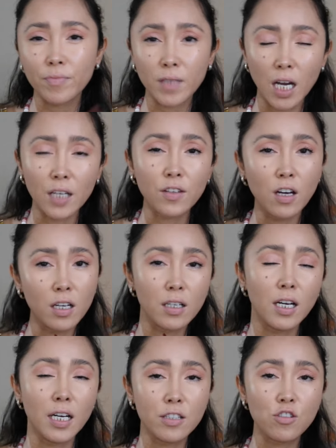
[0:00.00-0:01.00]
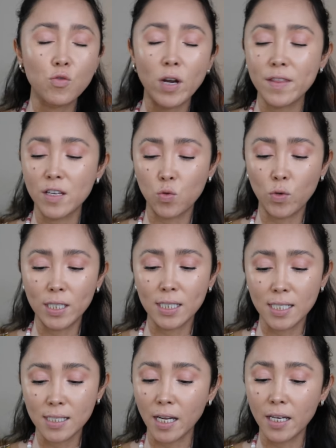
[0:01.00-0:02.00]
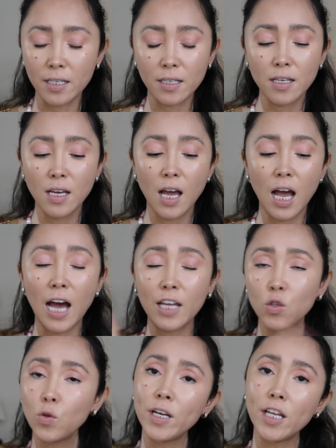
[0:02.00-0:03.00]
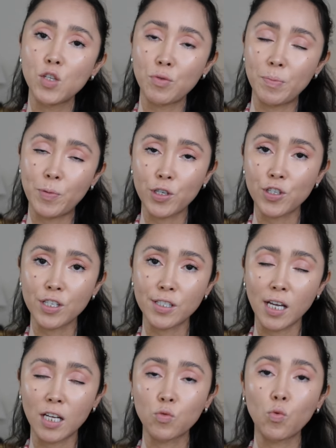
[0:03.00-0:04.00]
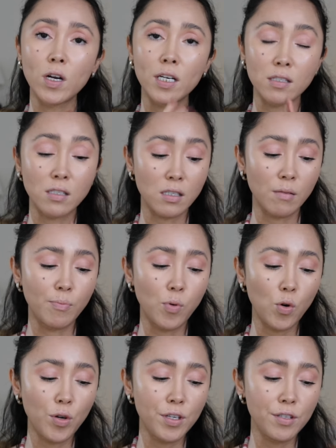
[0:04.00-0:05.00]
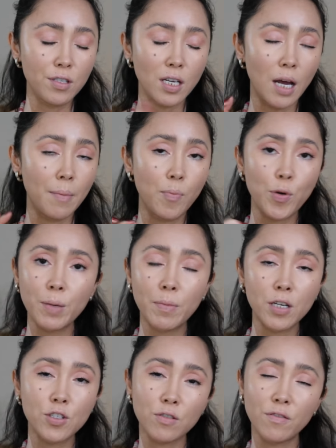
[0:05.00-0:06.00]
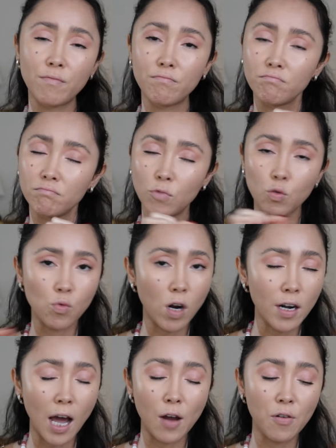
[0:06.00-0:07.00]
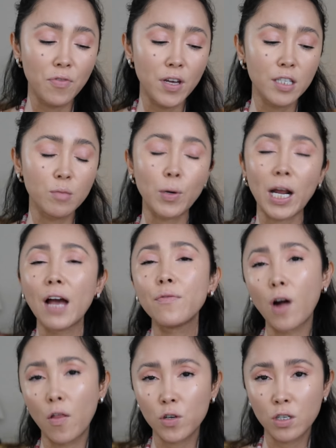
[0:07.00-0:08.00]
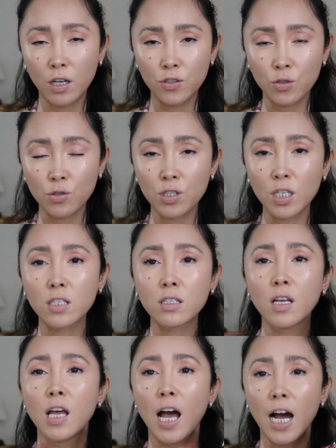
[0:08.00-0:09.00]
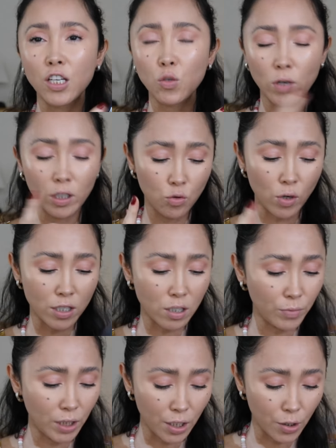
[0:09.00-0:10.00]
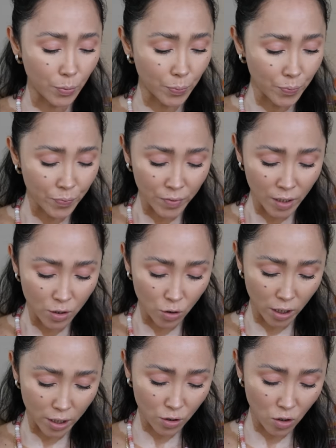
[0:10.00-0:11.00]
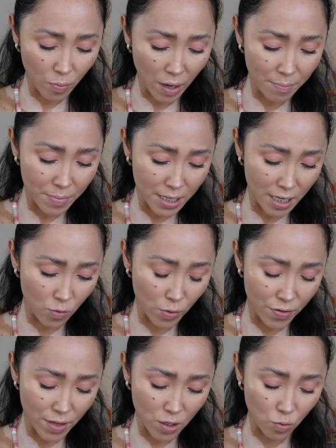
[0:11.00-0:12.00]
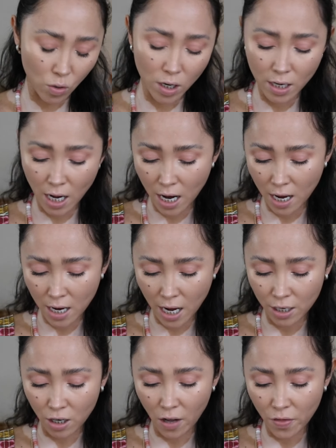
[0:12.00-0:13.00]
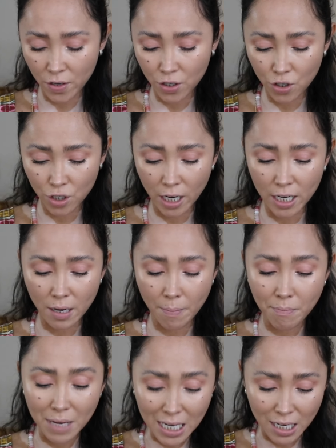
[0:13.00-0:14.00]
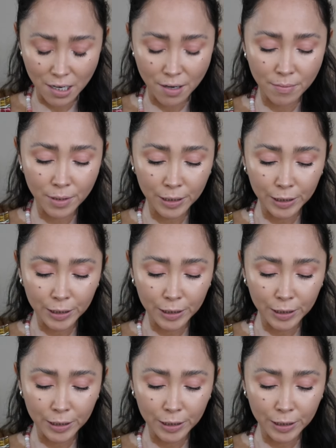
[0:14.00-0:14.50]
I thought let's try this one instead. I do need to repurchase that one at some point. I'm pretty much run out of it, but I have other contour sticks. I just wanted to try something new. So let's go and begin with this one, and I got the shade medium.